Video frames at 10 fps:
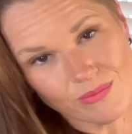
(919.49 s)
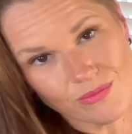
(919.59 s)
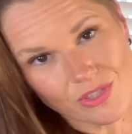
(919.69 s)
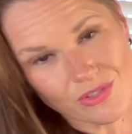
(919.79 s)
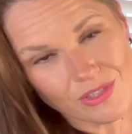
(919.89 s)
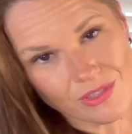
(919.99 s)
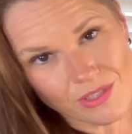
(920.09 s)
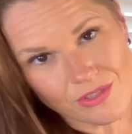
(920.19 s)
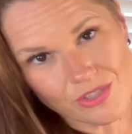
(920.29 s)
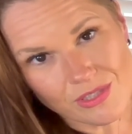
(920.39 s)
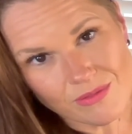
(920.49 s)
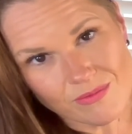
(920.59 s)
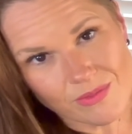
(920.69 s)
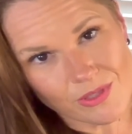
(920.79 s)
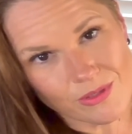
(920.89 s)
Just acknowledge it.
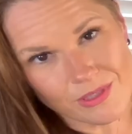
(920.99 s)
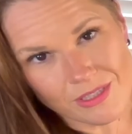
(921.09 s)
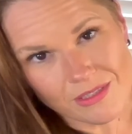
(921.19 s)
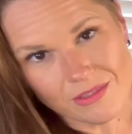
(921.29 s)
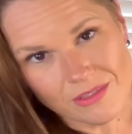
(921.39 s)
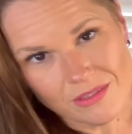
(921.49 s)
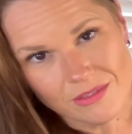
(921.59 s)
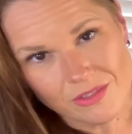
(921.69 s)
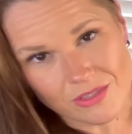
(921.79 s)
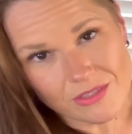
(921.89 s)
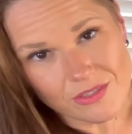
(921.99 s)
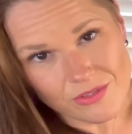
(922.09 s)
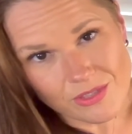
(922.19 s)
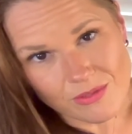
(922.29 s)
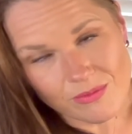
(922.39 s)
Virgo, honey, talk to
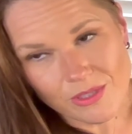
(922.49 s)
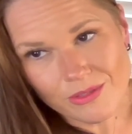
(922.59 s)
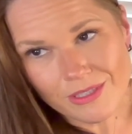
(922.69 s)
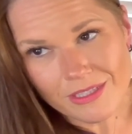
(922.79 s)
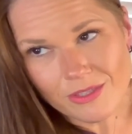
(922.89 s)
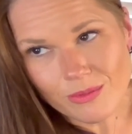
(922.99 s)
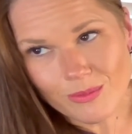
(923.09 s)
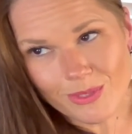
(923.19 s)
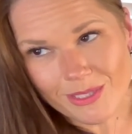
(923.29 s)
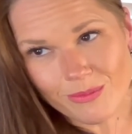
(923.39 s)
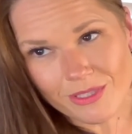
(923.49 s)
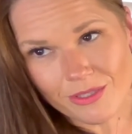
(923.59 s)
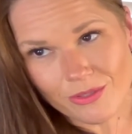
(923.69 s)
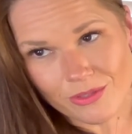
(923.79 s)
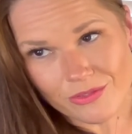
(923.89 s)
yourself. Virgo, honey, do we really want to
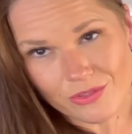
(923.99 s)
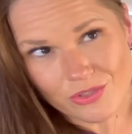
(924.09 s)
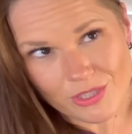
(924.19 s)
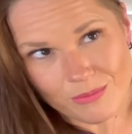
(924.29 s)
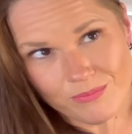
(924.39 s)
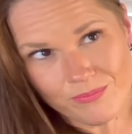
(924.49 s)
go to all this shit?